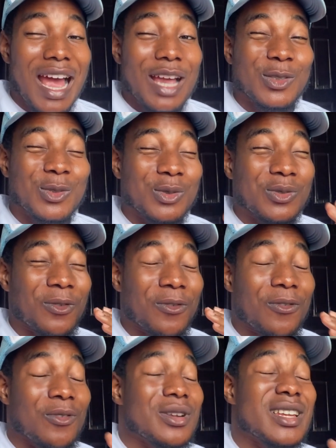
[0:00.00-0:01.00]
I should
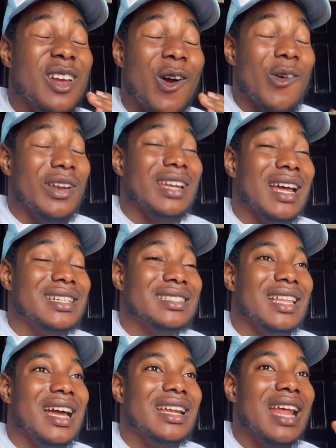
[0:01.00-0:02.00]
fully
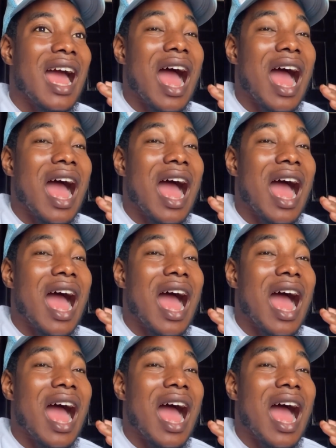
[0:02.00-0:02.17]
understand